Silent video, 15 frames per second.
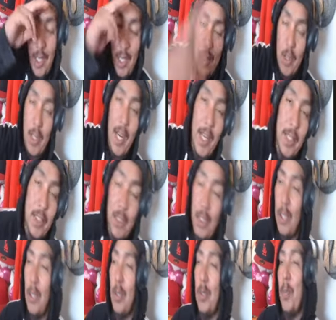Thank you guys,
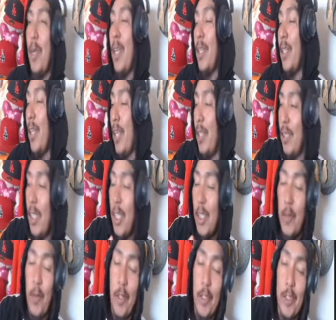salutes, man, and
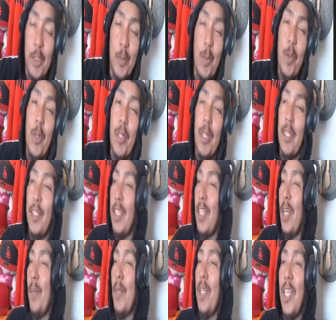thank you for the support
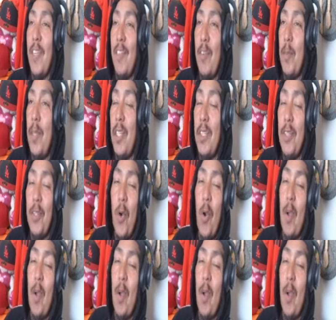that y'all been giving me and